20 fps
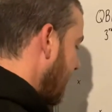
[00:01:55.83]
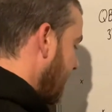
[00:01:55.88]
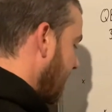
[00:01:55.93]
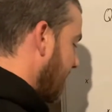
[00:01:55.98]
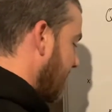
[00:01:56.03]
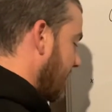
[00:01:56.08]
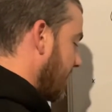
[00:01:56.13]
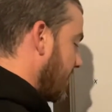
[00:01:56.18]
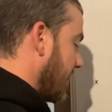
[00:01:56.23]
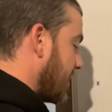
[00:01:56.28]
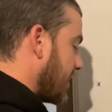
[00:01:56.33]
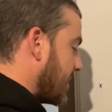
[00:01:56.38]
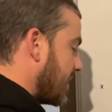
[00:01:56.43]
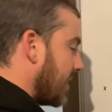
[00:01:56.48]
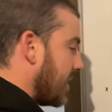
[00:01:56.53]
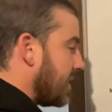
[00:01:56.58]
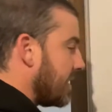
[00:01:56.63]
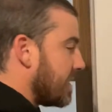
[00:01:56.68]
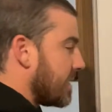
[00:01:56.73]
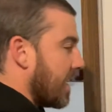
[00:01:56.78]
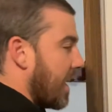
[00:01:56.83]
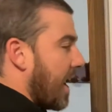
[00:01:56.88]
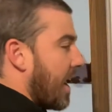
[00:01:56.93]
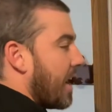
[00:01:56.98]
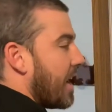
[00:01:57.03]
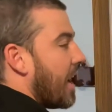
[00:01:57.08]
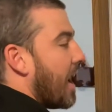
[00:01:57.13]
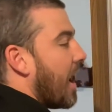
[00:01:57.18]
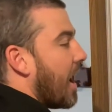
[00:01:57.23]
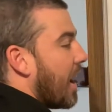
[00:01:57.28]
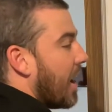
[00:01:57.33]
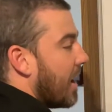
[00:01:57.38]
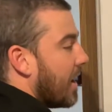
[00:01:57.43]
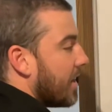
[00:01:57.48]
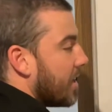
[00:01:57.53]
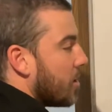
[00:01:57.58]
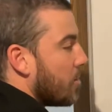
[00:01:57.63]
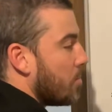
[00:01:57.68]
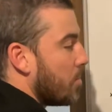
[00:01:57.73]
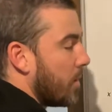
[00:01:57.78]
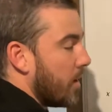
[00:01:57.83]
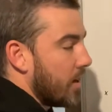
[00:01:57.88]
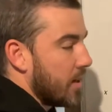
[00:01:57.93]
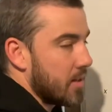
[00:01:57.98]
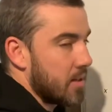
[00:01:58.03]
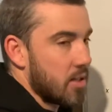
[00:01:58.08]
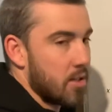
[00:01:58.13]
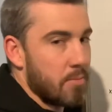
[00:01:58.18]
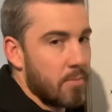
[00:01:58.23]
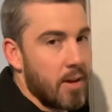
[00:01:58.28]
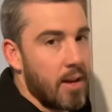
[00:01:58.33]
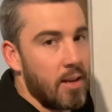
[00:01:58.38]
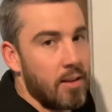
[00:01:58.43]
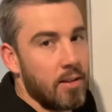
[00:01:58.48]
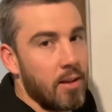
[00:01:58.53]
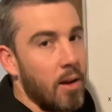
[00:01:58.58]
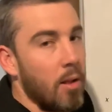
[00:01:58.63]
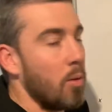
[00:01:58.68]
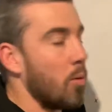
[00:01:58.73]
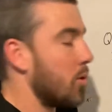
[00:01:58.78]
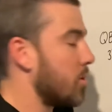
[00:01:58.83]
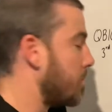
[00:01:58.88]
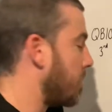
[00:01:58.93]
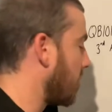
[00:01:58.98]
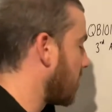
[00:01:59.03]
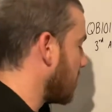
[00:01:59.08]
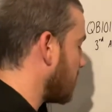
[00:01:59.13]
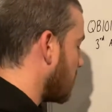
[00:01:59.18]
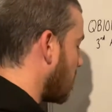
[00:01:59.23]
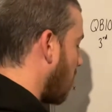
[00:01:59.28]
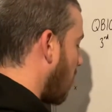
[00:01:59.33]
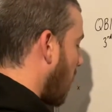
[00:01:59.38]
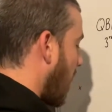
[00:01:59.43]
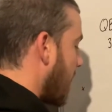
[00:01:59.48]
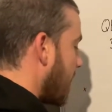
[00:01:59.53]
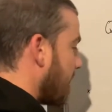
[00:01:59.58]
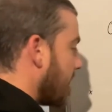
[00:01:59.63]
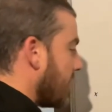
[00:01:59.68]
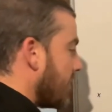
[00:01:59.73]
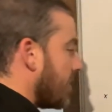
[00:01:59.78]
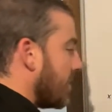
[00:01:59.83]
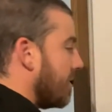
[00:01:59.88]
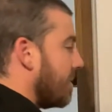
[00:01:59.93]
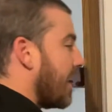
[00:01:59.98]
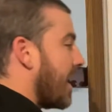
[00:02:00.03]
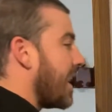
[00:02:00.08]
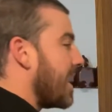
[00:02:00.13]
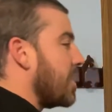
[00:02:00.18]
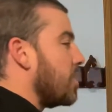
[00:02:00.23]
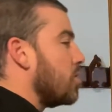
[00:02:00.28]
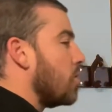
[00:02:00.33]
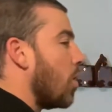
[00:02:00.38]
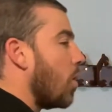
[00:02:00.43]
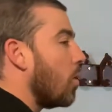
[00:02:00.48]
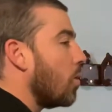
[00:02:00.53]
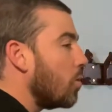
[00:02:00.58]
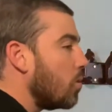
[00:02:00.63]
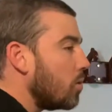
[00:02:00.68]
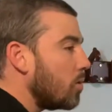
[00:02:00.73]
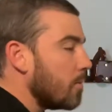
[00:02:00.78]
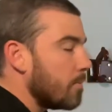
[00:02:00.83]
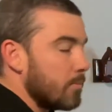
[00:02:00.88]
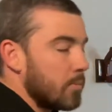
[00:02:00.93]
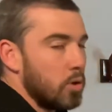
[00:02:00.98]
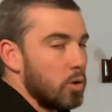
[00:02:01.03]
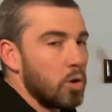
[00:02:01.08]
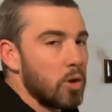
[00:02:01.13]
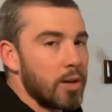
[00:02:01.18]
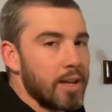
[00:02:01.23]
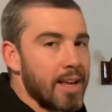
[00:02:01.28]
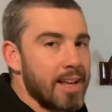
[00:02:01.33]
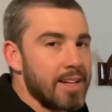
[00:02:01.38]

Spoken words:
This is a harder pass to make than it looks because when they know you got to get